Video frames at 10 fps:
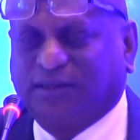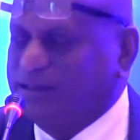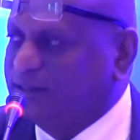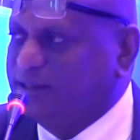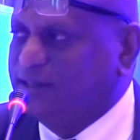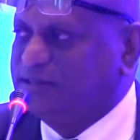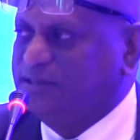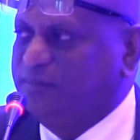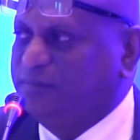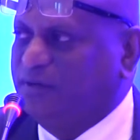recognized
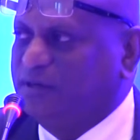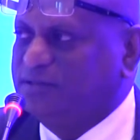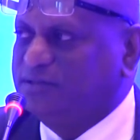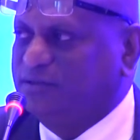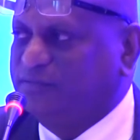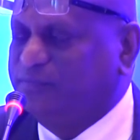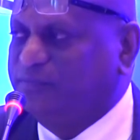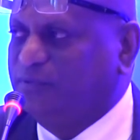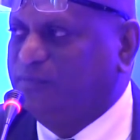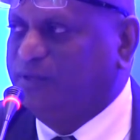the importance of
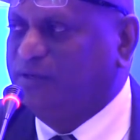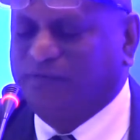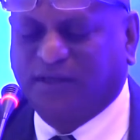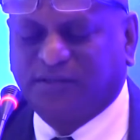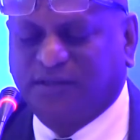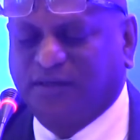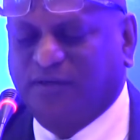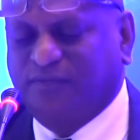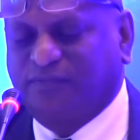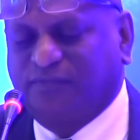manufacturing
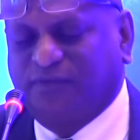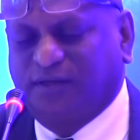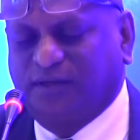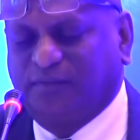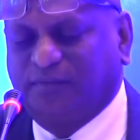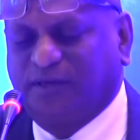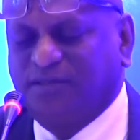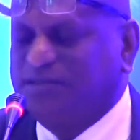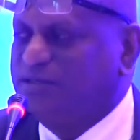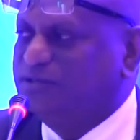of
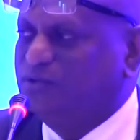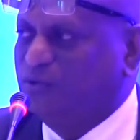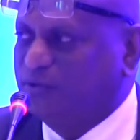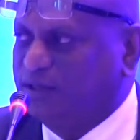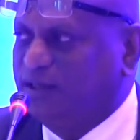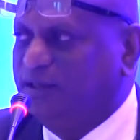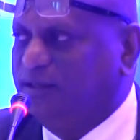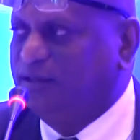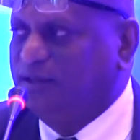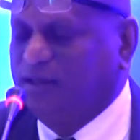medicines locally,
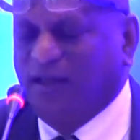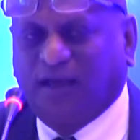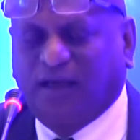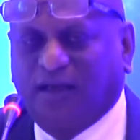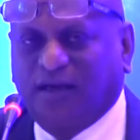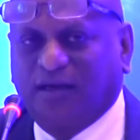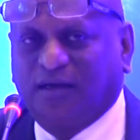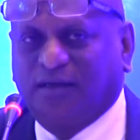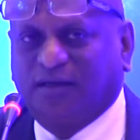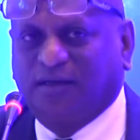
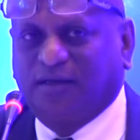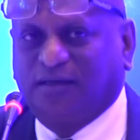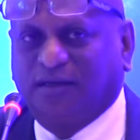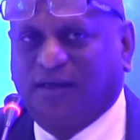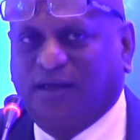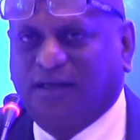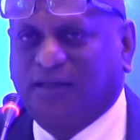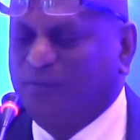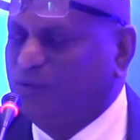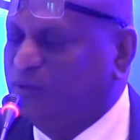and at
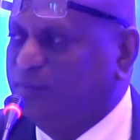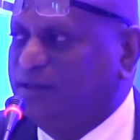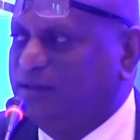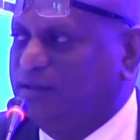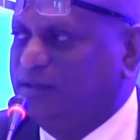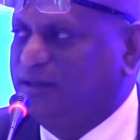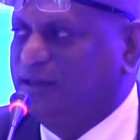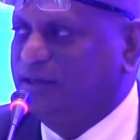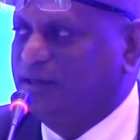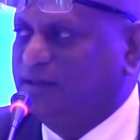the moment
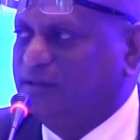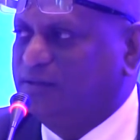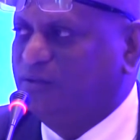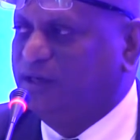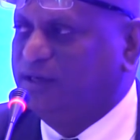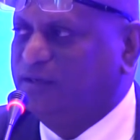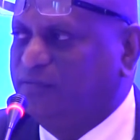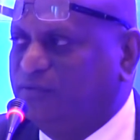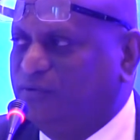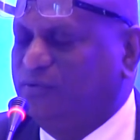there are
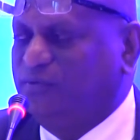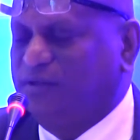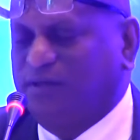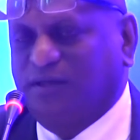24